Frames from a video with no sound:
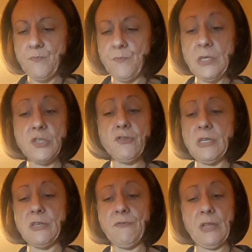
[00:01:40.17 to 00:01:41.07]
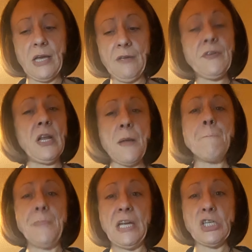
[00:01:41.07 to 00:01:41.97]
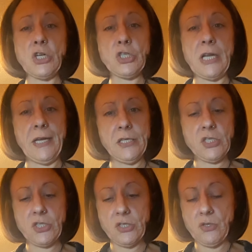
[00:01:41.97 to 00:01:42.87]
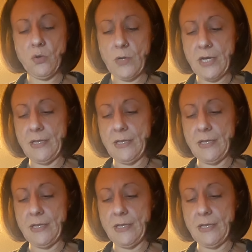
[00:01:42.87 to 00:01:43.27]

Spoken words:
mysteries of life, and a major change, okay?